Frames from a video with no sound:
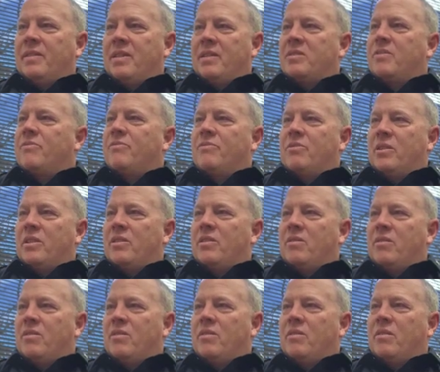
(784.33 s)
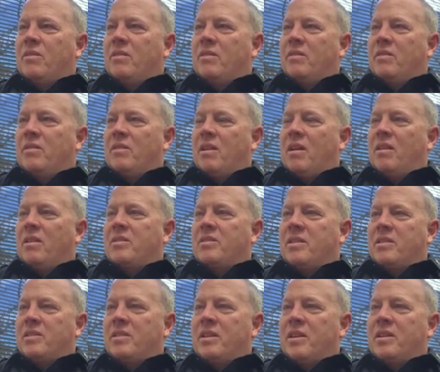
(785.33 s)
gets a free two-year college
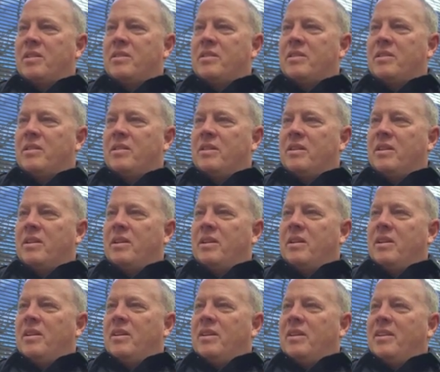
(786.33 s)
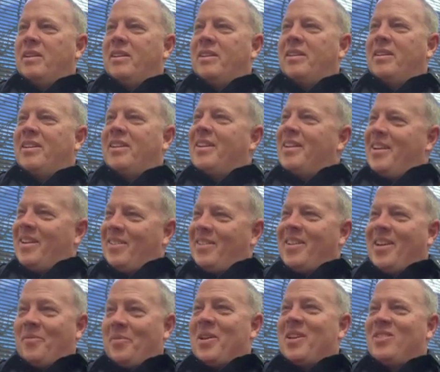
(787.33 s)
education. Yeah. And that,
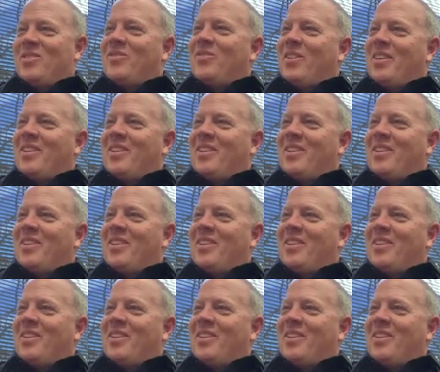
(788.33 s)
I mean, it's,